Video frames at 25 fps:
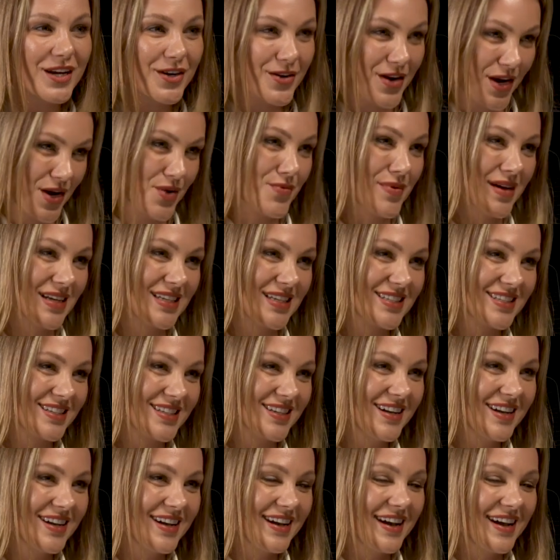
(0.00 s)
requests.
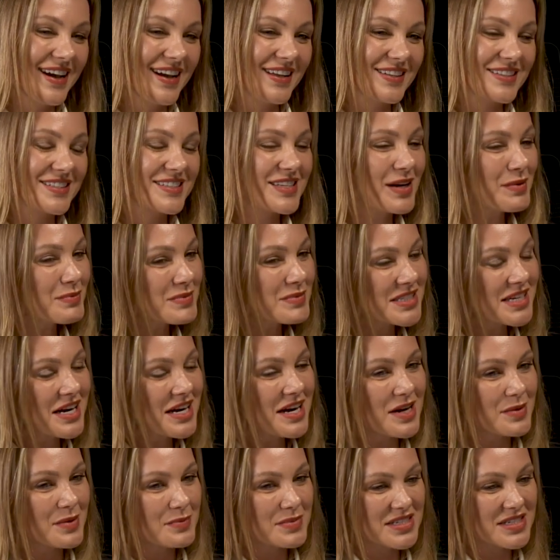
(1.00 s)
Yeah. And
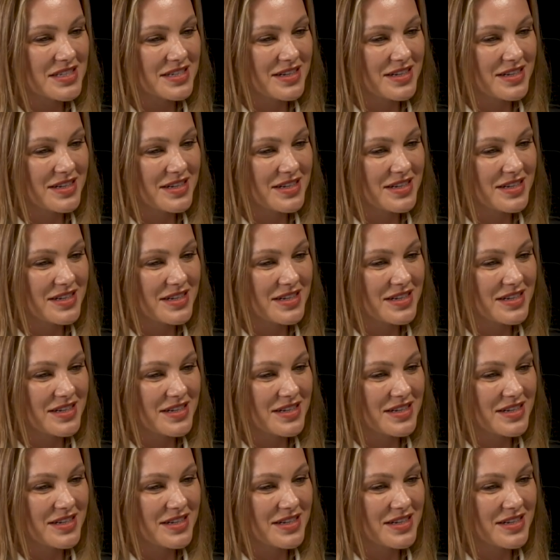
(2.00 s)
sometimes